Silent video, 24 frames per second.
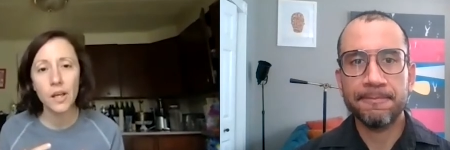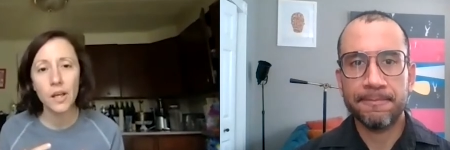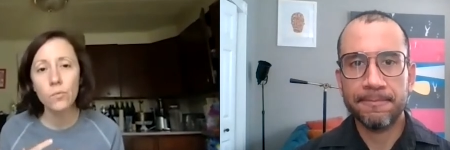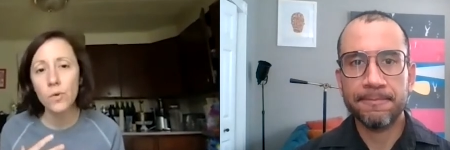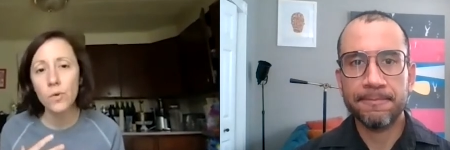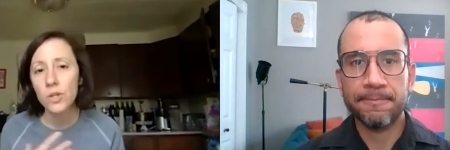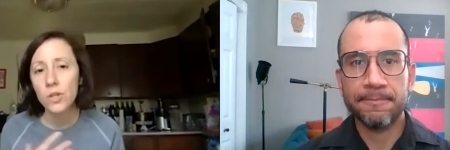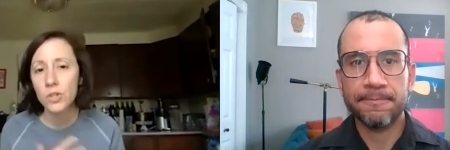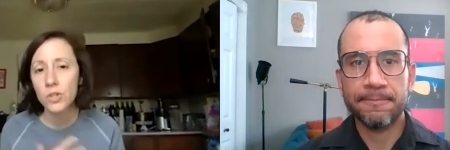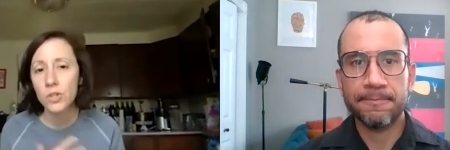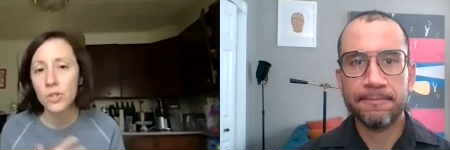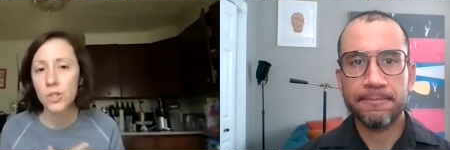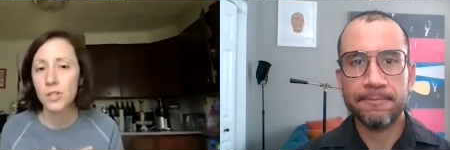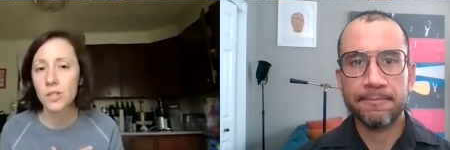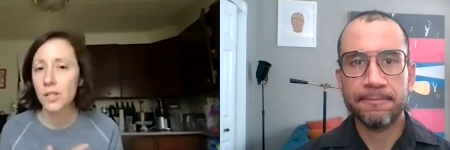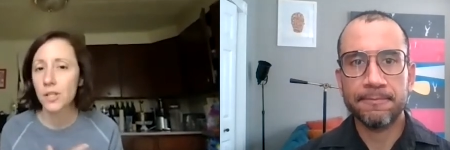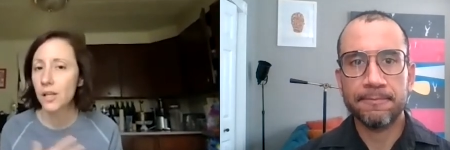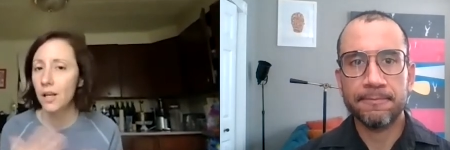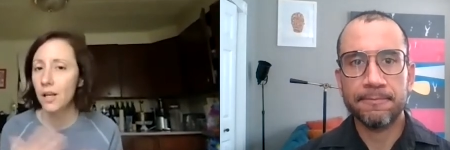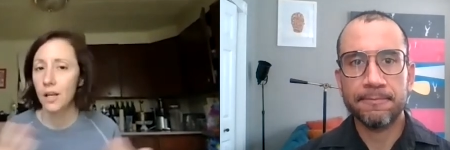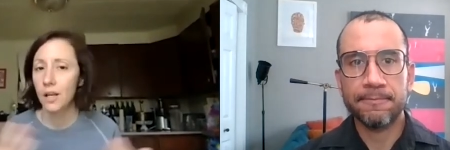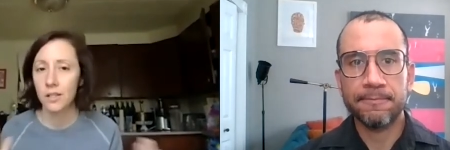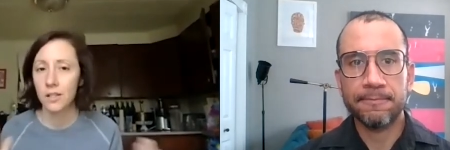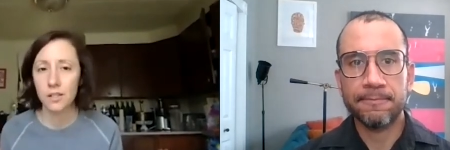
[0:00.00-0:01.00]
Speaker 1: and we're
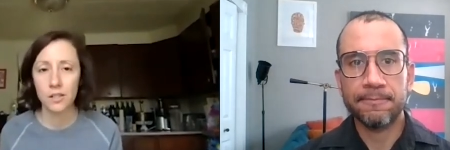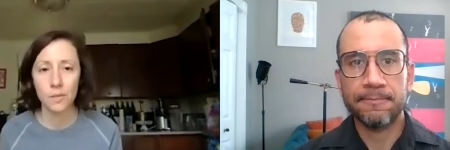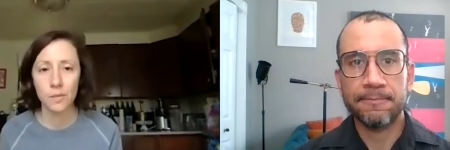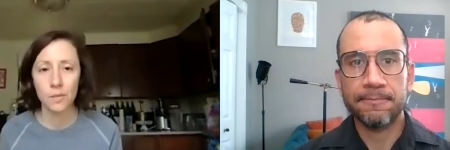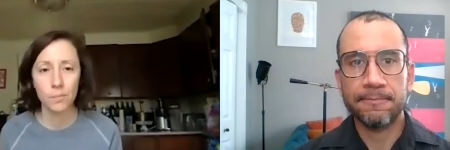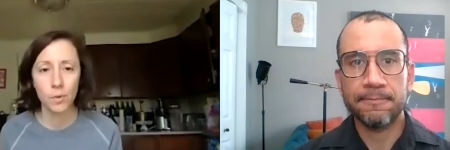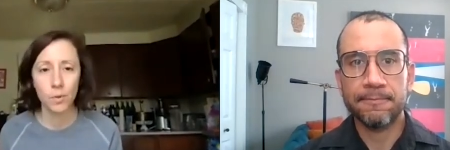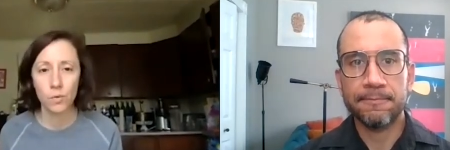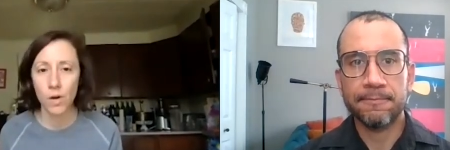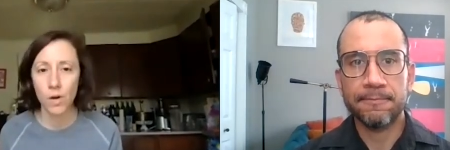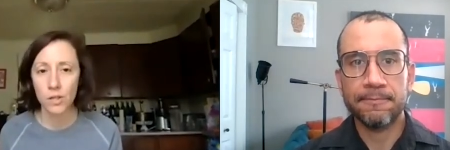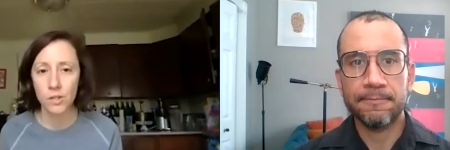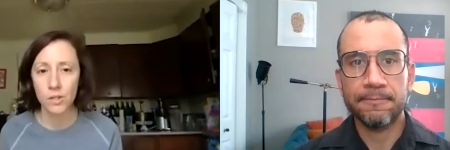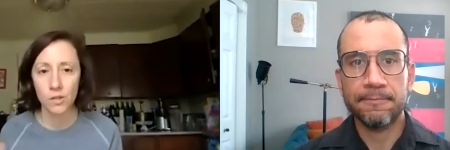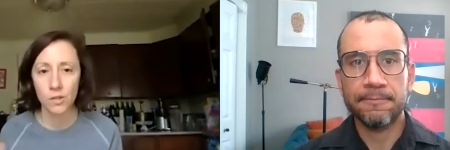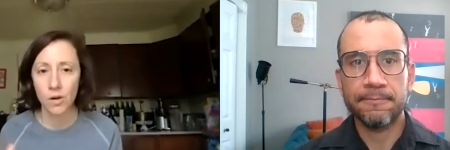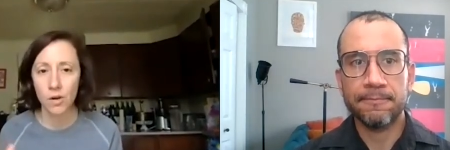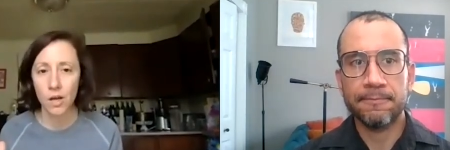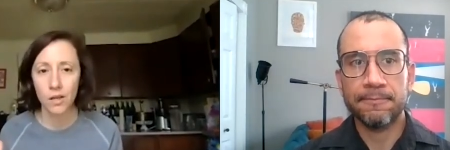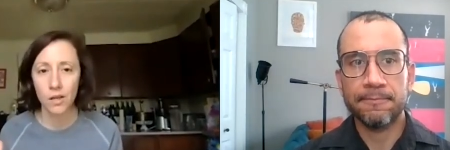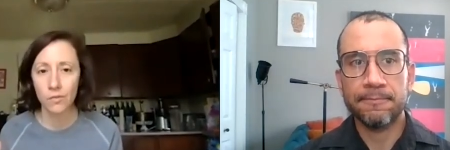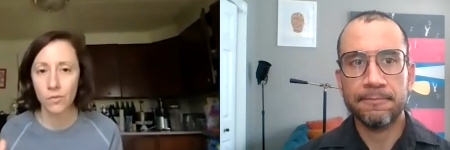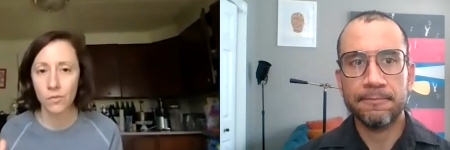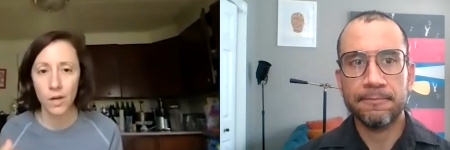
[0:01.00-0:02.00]
just like a simple
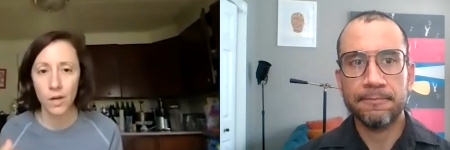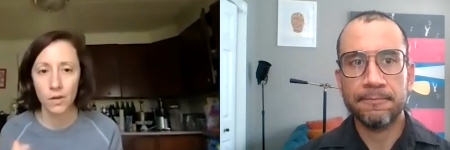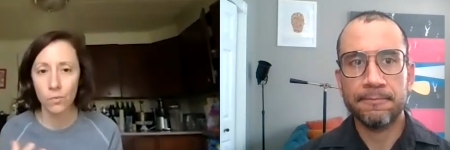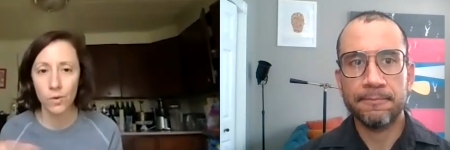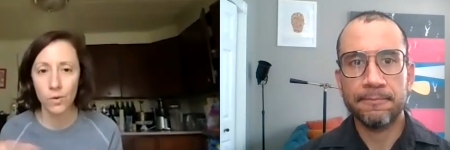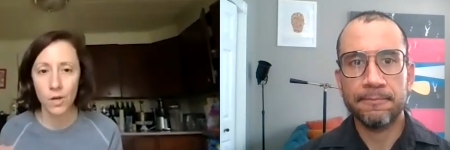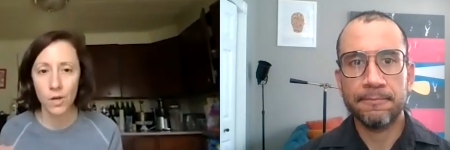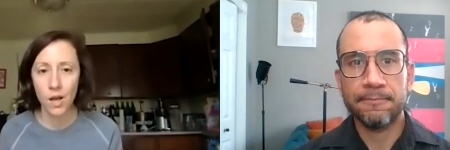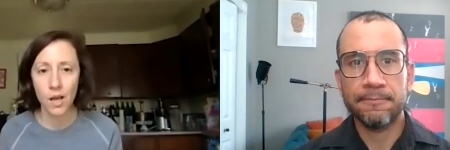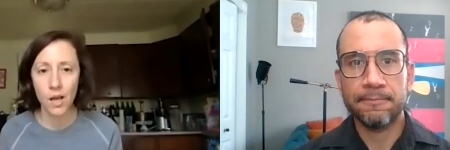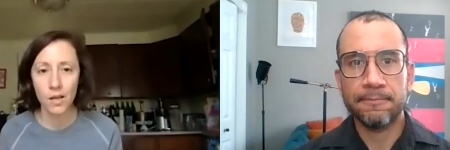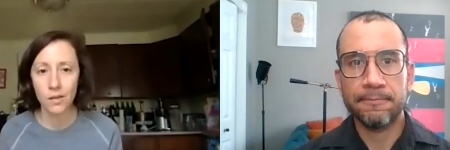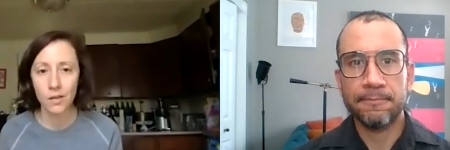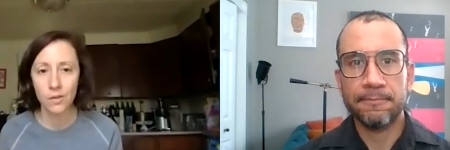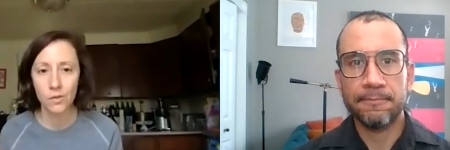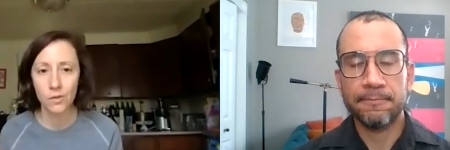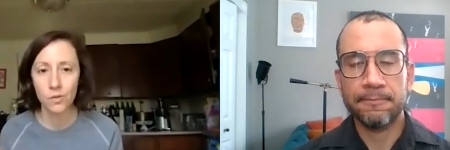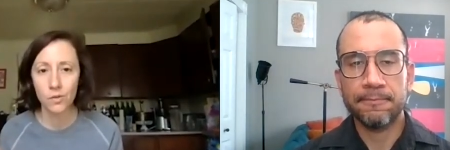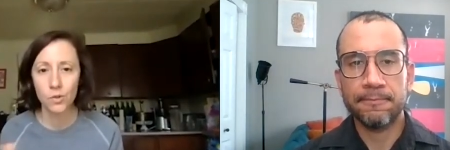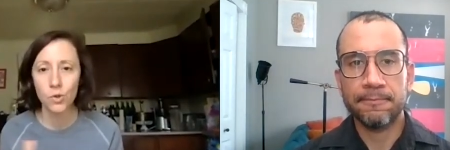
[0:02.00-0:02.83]
restaurant right we're not